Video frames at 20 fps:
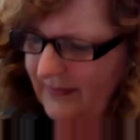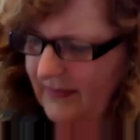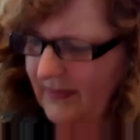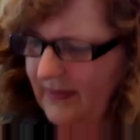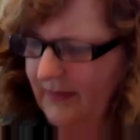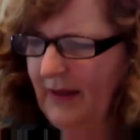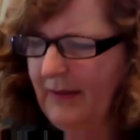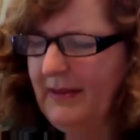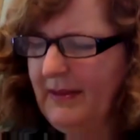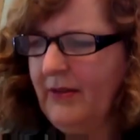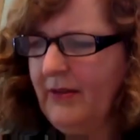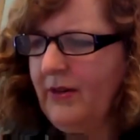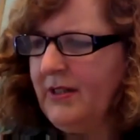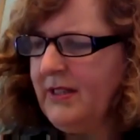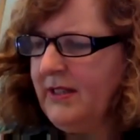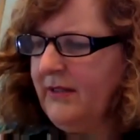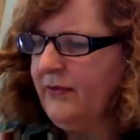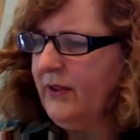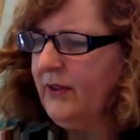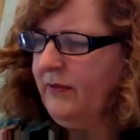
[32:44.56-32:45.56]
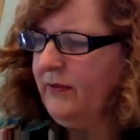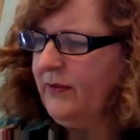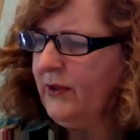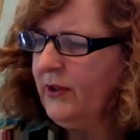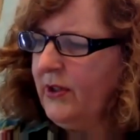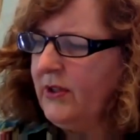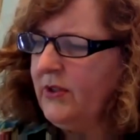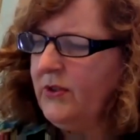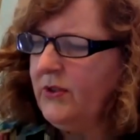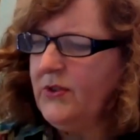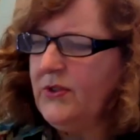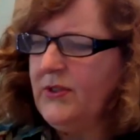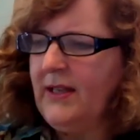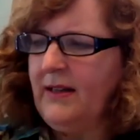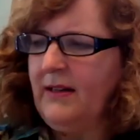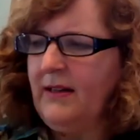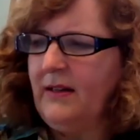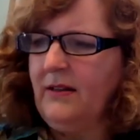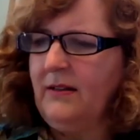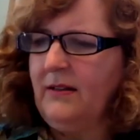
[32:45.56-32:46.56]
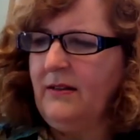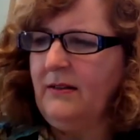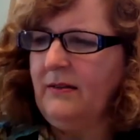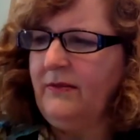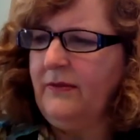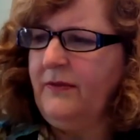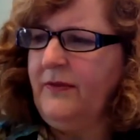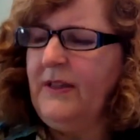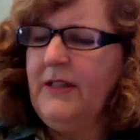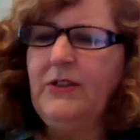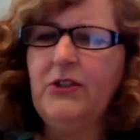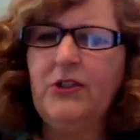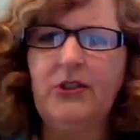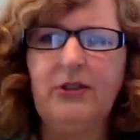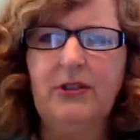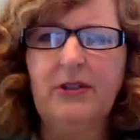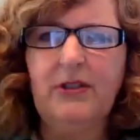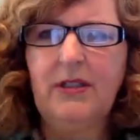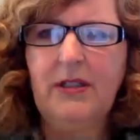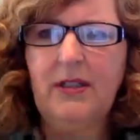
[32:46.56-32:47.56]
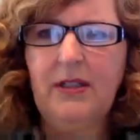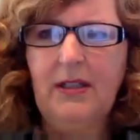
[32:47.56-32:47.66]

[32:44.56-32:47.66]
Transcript: maybe there are different verticals that are featured